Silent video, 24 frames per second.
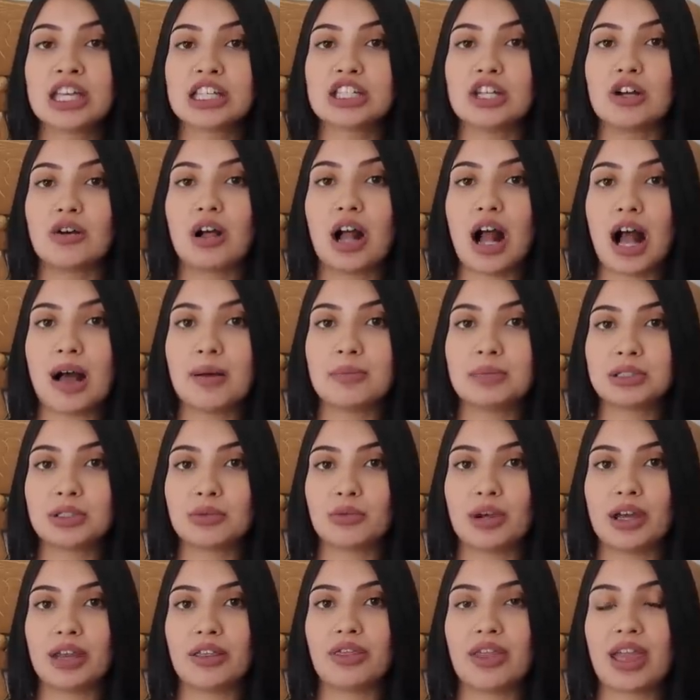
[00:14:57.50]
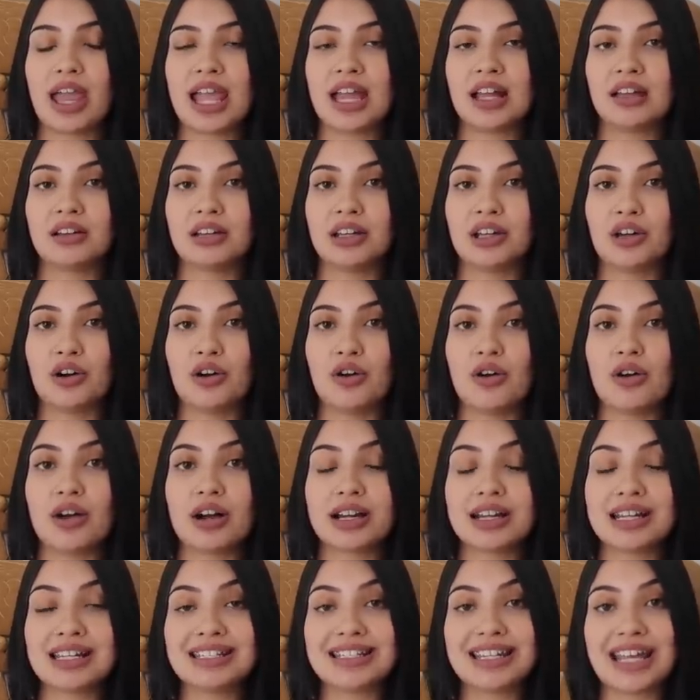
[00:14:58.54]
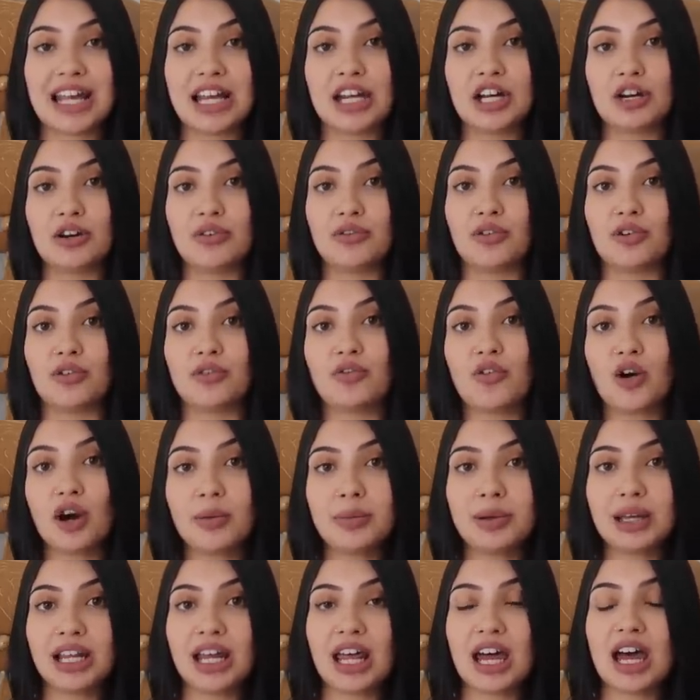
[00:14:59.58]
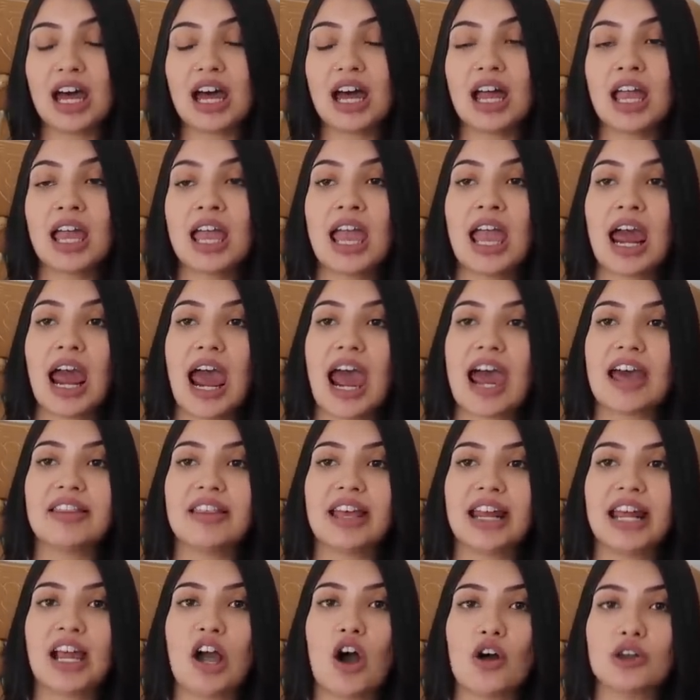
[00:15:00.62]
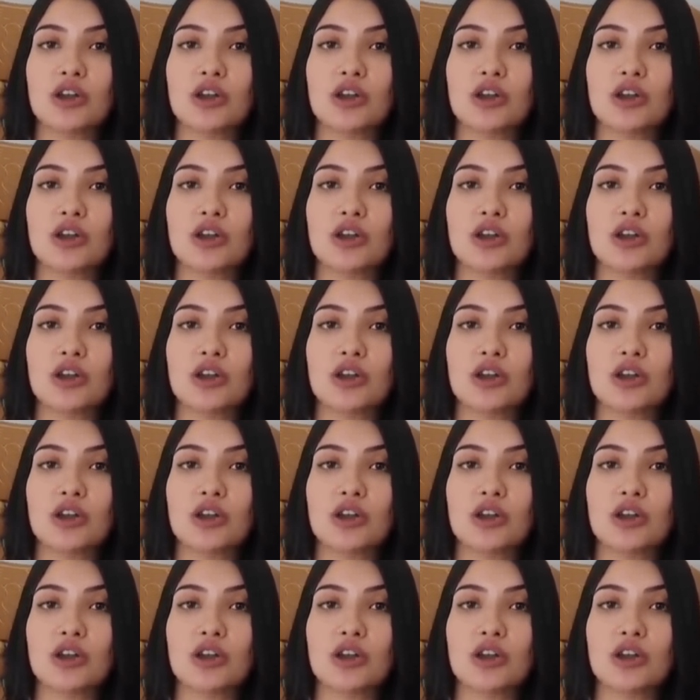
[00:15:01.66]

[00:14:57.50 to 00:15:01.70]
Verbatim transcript: So it comes with a little container for formula and then it